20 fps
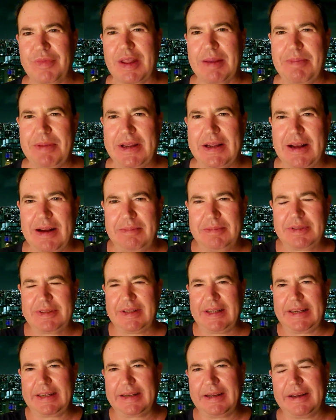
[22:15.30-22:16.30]
It becomes
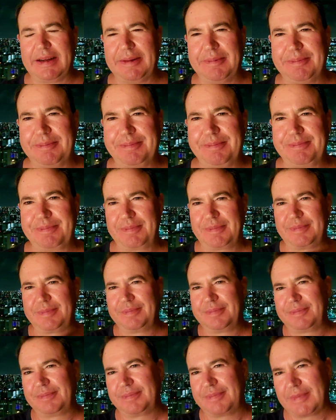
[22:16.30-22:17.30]
like um,
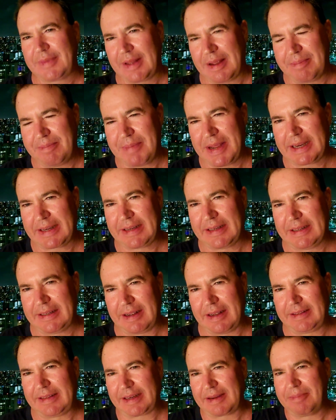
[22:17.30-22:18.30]
a
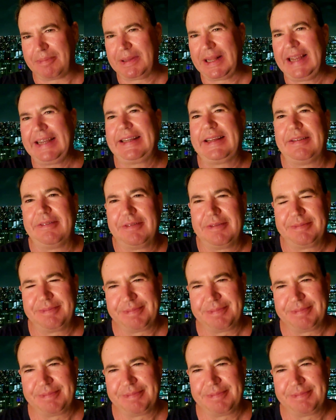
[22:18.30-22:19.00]
mechanism, like a blanket,